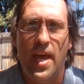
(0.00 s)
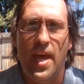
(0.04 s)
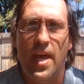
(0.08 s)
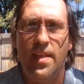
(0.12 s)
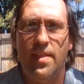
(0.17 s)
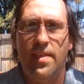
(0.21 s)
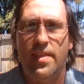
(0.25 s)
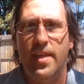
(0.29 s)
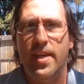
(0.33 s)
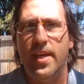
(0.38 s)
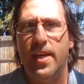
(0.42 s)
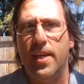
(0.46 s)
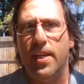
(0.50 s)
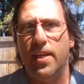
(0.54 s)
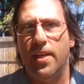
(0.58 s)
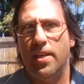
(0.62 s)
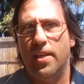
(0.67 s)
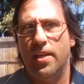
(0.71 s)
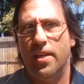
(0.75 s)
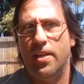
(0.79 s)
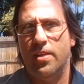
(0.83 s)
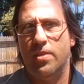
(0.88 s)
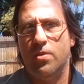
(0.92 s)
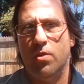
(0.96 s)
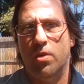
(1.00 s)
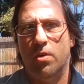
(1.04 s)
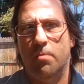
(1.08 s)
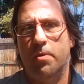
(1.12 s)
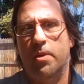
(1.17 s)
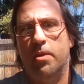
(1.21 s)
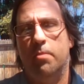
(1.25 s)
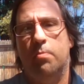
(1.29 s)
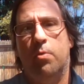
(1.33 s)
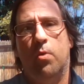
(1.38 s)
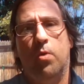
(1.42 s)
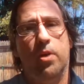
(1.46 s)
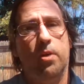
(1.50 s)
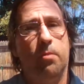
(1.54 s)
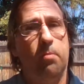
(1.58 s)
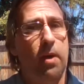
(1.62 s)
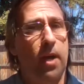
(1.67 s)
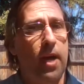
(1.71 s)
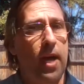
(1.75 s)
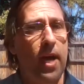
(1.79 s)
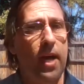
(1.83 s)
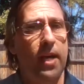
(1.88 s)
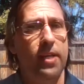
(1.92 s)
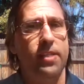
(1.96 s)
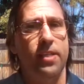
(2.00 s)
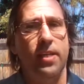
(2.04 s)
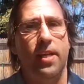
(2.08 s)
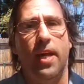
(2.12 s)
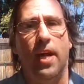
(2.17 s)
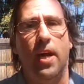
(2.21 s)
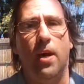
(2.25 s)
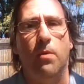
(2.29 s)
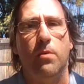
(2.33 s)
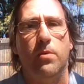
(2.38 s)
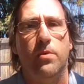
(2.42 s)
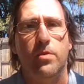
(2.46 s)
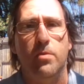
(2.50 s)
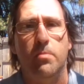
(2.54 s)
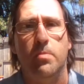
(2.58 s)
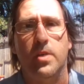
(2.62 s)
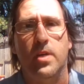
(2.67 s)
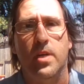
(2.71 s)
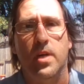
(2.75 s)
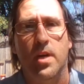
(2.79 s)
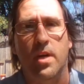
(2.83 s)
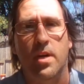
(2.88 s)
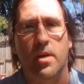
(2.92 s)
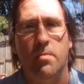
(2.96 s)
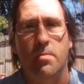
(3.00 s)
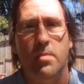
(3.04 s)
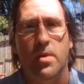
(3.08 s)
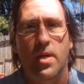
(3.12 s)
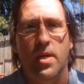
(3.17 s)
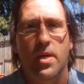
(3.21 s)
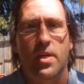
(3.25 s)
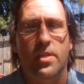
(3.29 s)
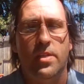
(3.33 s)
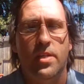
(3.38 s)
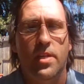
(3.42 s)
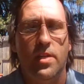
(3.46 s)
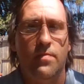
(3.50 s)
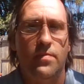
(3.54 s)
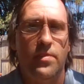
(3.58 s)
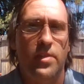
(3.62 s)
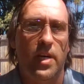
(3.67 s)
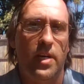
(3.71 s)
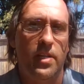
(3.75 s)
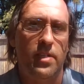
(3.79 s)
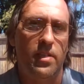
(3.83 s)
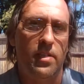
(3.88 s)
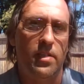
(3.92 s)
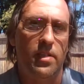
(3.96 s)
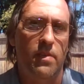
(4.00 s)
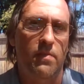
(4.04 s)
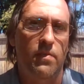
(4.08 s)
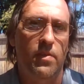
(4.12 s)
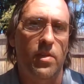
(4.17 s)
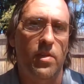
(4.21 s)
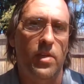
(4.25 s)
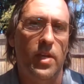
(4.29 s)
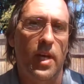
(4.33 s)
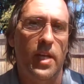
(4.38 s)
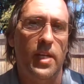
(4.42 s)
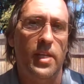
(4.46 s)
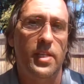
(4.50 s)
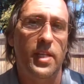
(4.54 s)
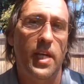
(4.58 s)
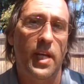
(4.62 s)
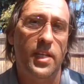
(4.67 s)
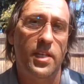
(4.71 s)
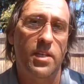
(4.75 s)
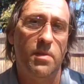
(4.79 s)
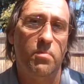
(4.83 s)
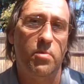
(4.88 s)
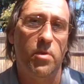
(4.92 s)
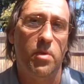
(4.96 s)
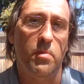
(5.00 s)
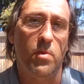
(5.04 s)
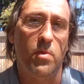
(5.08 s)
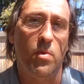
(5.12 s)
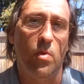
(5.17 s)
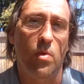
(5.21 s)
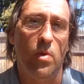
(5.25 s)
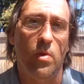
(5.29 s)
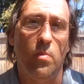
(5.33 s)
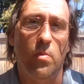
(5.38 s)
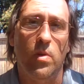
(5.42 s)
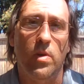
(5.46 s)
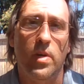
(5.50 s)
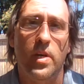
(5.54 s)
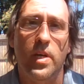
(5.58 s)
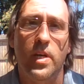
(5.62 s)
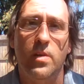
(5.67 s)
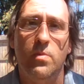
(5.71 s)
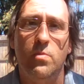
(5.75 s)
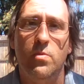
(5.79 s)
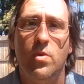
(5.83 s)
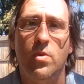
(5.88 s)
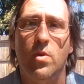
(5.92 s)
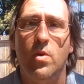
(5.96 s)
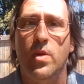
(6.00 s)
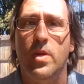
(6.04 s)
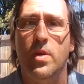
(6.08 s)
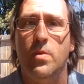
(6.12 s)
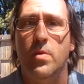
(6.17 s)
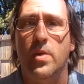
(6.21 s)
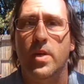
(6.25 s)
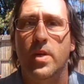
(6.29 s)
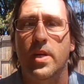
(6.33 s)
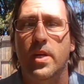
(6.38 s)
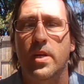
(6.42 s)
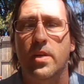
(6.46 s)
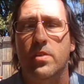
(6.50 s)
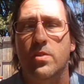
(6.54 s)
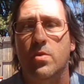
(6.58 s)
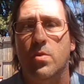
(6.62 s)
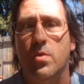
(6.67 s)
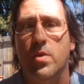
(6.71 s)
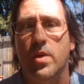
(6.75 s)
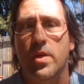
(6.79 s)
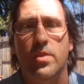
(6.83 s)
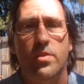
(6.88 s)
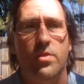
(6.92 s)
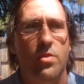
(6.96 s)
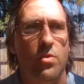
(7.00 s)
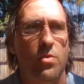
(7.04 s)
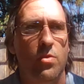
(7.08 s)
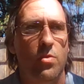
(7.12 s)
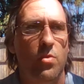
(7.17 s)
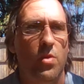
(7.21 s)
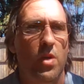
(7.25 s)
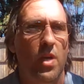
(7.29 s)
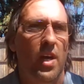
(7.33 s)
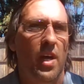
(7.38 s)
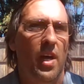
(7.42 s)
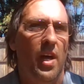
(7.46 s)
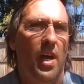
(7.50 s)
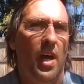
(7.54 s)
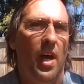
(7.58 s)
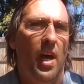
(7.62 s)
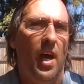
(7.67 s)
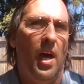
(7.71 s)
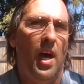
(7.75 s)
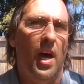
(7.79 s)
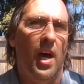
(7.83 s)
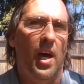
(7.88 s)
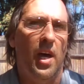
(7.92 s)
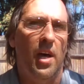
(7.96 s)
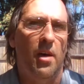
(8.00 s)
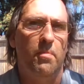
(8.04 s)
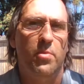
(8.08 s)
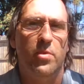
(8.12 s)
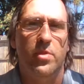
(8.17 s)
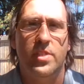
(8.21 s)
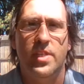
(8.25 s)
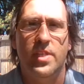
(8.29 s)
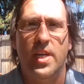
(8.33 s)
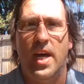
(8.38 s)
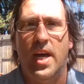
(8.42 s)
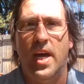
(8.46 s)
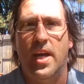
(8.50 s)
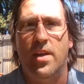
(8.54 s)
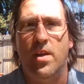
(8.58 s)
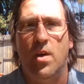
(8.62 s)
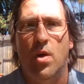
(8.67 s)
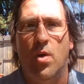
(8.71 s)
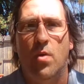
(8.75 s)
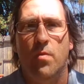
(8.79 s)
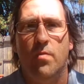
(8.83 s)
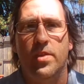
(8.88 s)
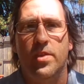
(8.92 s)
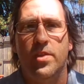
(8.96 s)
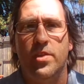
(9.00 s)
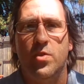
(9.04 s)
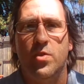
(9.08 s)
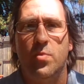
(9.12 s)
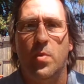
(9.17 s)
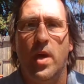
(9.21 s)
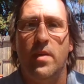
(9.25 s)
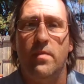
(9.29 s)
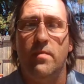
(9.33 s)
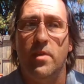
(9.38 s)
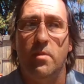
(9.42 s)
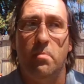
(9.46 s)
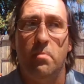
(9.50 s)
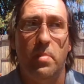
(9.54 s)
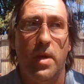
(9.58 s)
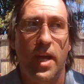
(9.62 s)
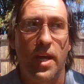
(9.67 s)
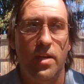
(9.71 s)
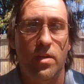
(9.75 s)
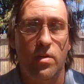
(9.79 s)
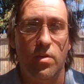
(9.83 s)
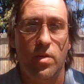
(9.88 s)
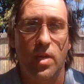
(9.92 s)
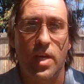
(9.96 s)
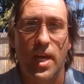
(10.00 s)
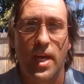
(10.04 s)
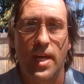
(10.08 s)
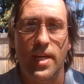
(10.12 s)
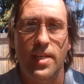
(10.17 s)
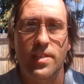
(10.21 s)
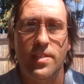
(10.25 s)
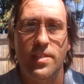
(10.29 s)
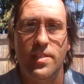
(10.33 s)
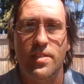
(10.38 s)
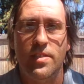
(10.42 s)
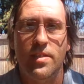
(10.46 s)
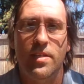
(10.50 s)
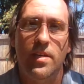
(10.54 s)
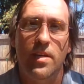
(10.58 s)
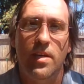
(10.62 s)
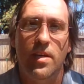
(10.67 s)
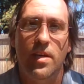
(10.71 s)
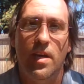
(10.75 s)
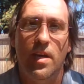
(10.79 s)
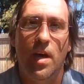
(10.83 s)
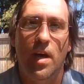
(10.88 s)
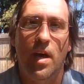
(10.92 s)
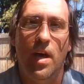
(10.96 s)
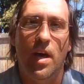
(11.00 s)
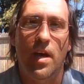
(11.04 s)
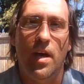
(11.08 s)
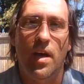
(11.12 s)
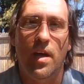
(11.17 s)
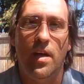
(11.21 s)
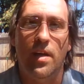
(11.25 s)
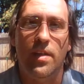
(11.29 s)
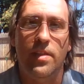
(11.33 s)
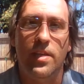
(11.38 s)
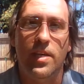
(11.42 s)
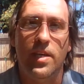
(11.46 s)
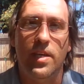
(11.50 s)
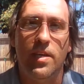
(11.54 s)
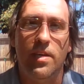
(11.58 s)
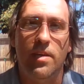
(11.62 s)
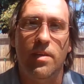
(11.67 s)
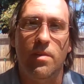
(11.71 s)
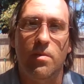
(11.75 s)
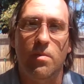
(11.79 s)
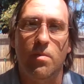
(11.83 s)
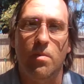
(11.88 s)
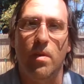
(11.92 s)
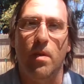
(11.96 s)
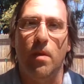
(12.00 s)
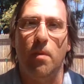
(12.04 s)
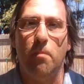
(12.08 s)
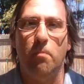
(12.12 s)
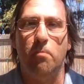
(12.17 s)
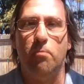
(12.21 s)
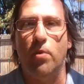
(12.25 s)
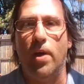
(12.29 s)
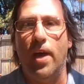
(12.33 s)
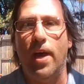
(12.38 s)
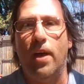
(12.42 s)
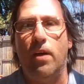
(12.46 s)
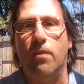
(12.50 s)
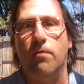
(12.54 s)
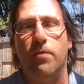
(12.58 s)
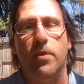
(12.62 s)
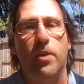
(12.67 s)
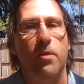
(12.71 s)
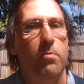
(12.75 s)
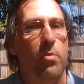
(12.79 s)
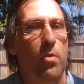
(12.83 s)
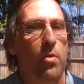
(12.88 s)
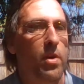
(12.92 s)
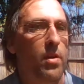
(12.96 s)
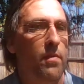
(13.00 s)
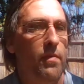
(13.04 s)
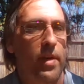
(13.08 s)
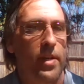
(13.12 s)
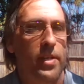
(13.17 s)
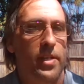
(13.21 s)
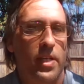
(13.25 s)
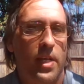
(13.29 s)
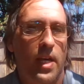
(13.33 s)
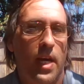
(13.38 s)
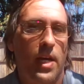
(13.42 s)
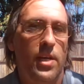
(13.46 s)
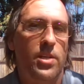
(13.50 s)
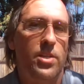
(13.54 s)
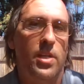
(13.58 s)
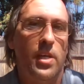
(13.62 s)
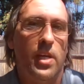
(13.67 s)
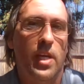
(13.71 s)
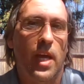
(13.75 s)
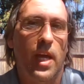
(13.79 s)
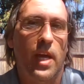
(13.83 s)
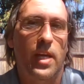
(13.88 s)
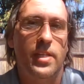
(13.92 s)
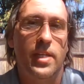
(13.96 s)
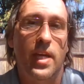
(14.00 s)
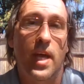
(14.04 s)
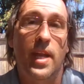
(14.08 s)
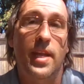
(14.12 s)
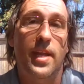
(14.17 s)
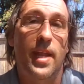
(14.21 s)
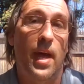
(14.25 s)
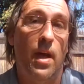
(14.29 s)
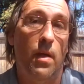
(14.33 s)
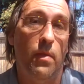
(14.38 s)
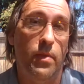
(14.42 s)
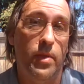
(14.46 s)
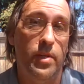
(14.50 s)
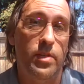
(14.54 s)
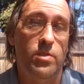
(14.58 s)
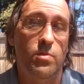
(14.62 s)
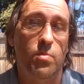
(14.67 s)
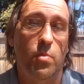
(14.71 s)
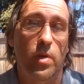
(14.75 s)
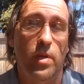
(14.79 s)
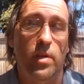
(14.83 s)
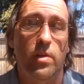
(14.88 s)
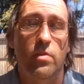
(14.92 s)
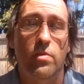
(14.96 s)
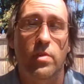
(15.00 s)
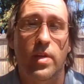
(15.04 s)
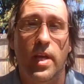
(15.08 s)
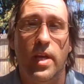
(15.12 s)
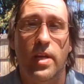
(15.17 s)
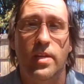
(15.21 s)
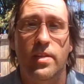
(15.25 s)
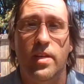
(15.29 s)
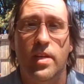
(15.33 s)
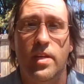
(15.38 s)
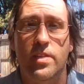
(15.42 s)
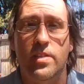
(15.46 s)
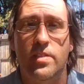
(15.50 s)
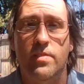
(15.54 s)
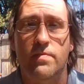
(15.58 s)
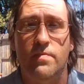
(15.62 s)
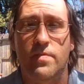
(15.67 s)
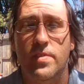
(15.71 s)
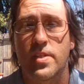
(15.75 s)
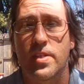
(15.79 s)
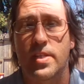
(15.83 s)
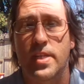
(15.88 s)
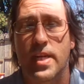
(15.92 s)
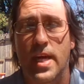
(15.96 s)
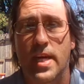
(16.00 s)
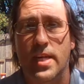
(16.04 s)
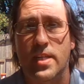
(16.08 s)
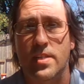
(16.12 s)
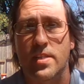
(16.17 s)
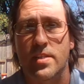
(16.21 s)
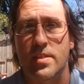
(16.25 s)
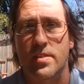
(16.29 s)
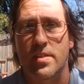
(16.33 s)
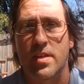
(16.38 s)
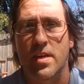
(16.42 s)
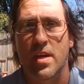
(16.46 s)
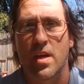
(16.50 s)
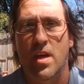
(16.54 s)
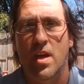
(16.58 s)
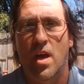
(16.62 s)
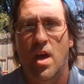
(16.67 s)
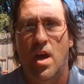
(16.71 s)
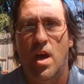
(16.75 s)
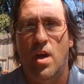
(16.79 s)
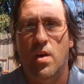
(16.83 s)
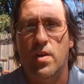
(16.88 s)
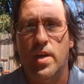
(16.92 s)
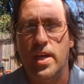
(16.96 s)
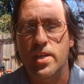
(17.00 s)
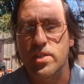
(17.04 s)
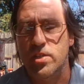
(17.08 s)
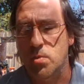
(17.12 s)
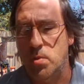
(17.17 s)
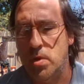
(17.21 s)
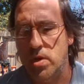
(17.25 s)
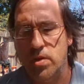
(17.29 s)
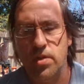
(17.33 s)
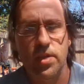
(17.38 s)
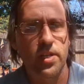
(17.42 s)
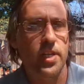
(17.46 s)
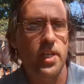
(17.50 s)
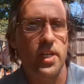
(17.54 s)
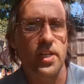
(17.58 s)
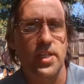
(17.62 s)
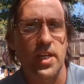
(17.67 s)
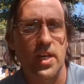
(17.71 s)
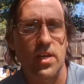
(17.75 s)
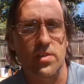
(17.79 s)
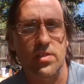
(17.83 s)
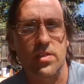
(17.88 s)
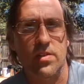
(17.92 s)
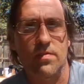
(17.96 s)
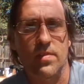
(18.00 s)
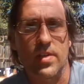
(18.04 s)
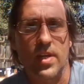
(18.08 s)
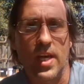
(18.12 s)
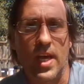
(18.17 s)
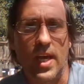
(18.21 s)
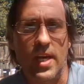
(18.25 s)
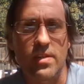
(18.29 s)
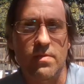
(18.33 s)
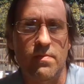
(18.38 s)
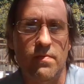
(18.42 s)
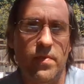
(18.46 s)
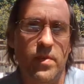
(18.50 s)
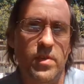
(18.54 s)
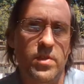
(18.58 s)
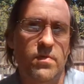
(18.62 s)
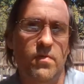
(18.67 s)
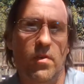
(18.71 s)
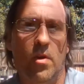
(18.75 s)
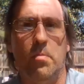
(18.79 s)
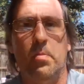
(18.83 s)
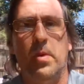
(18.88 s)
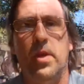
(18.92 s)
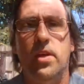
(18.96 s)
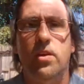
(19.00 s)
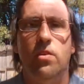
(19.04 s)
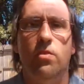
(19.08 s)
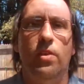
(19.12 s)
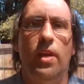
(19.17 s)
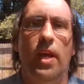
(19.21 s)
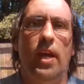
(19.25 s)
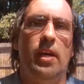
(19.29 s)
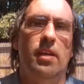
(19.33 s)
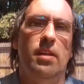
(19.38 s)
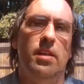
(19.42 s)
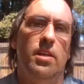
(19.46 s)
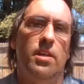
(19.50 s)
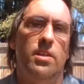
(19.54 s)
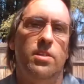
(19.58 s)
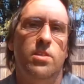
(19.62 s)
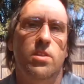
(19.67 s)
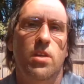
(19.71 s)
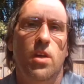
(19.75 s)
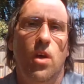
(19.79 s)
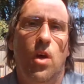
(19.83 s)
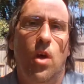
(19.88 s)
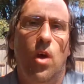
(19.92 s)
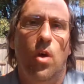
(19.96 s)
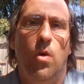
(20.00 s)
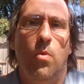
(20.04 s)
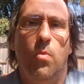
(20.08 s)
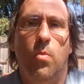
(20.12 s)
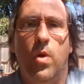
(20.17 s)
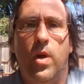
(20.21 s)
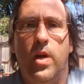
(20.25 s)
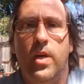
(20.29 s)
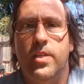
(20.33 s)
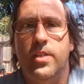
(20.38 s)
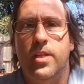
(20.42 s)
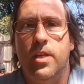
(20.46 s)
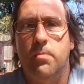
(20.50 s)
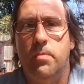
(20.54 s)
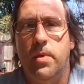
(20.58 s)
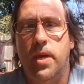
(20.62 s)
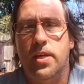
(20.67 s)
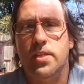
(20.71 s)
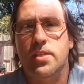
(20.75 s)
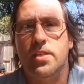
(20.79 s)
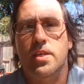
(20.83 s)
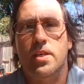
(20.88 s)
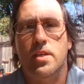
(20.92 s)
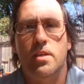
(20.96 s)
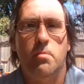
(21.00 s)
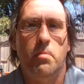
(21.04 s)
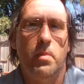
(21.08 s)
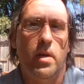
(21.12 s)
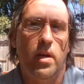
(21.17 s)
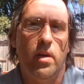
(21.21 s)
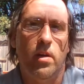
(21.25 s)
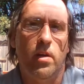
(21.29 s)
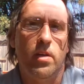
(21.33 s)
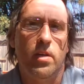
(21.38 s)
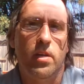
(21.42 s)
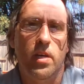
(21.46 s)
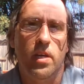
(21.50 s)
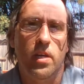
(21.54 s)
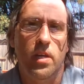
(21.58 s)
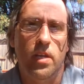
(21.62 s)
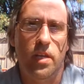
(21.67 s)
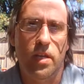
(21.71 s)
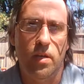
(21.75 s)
And then he's going to be appointed by Eisenhower to become Chief Justice of the United States Supreme Court, where he is going to preside over the Sweatt v. Painter case, the Brown v. Board of Education case, and now this one, Hernandez v. Texas. Okay, so what are the details of the case? First of all, Pete Hernandez was a Mexican-American.